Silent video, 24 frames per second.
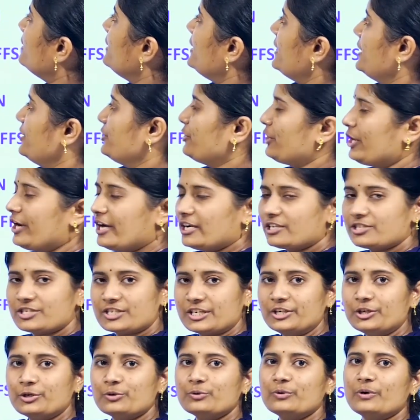
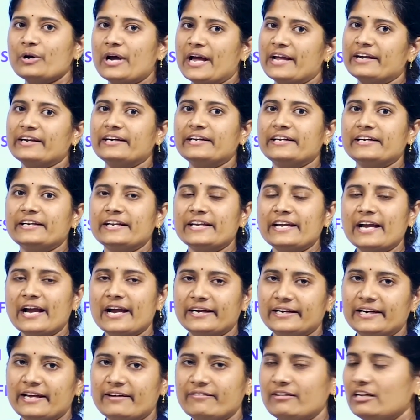Introduction to heredity
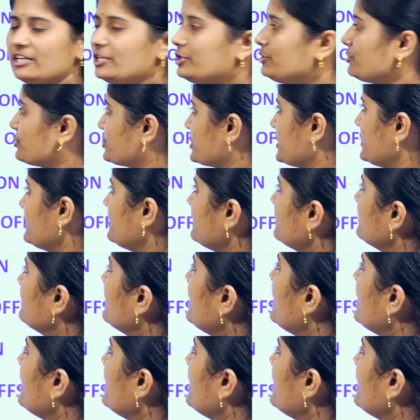and evolution,